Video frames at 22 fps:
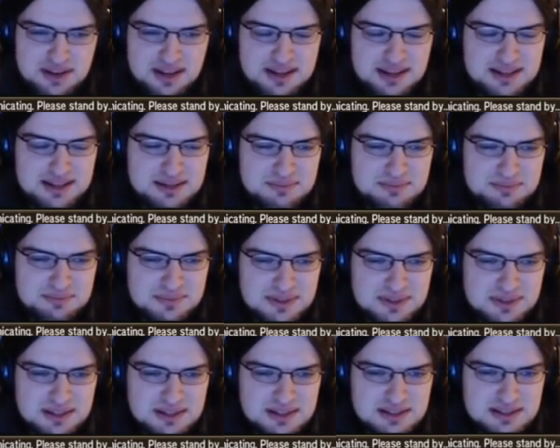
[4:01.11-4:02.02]

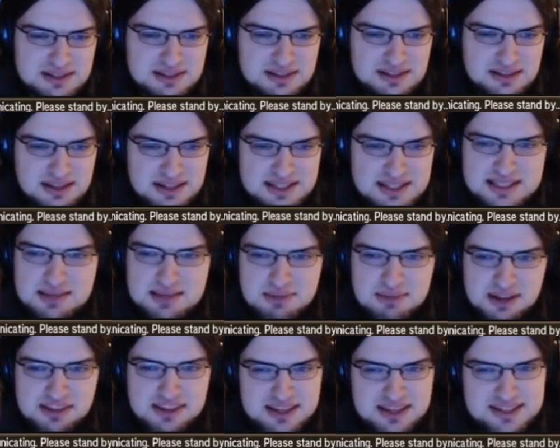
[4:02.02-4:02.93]
a
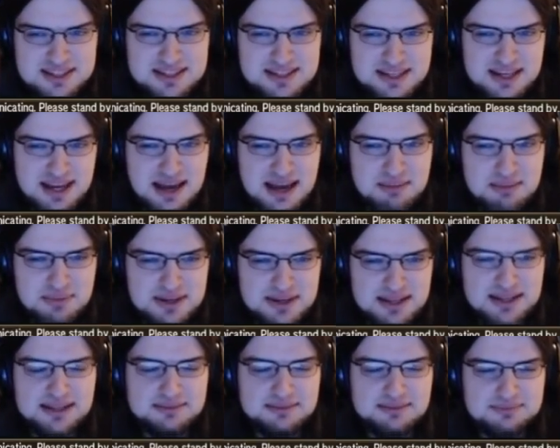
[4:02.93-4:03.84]
similar thing's going to happen
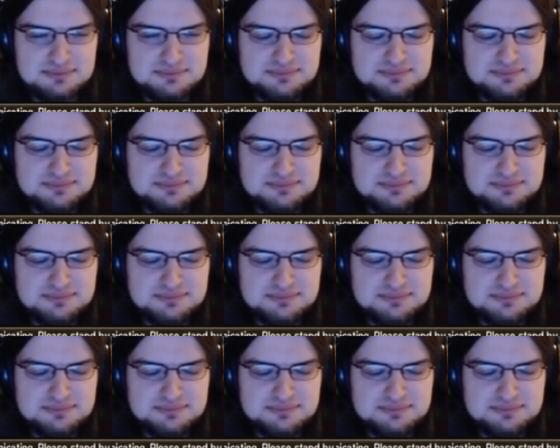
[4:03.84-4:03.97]
here,